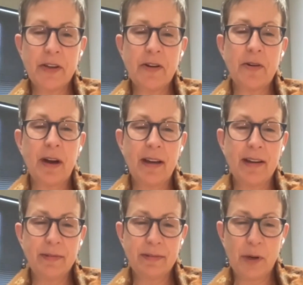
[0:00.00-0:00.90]
So
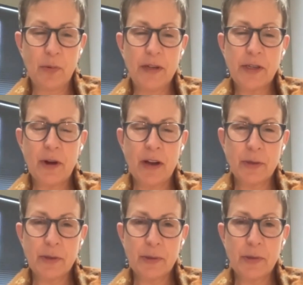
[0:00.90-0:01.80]
I went to
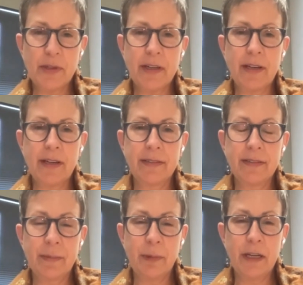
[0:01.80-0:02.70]
graduate school to get a
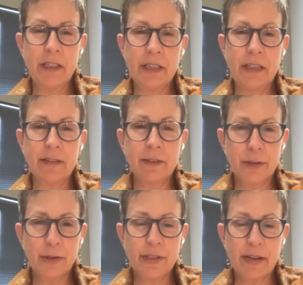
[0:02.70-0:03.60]
PhD in
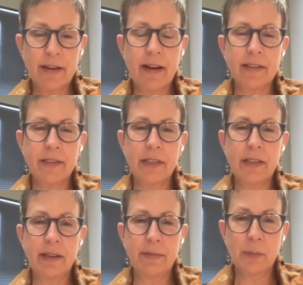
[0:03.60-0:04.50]
clinical
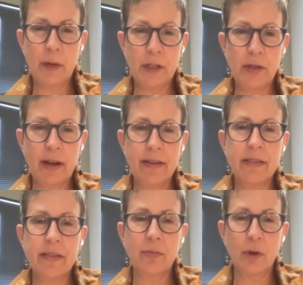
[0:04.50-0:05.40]
psychology and
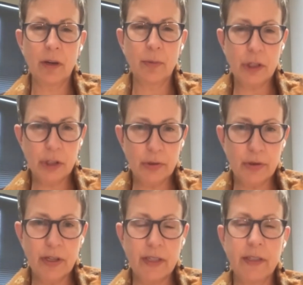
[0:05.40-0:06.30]
specialized in working with
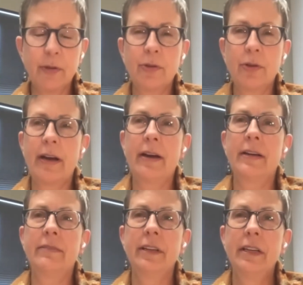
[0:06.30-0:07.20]
children who
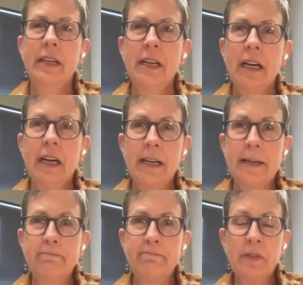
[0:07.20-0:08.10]
had
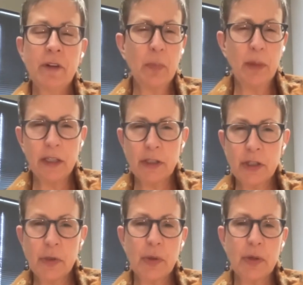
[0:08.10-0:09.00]
developmental
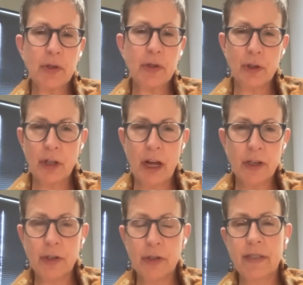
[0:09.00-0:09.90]
disorders,
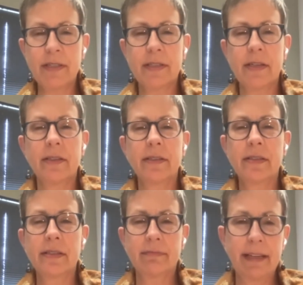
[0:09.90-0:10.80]
neurological
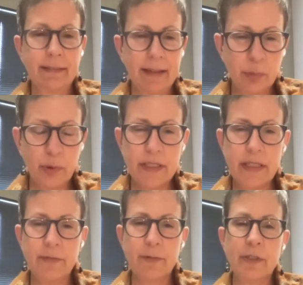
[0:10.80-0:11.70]
insults like lead
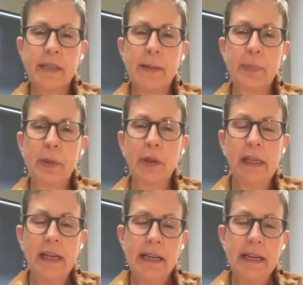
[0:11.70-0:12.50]
poisoning, for example,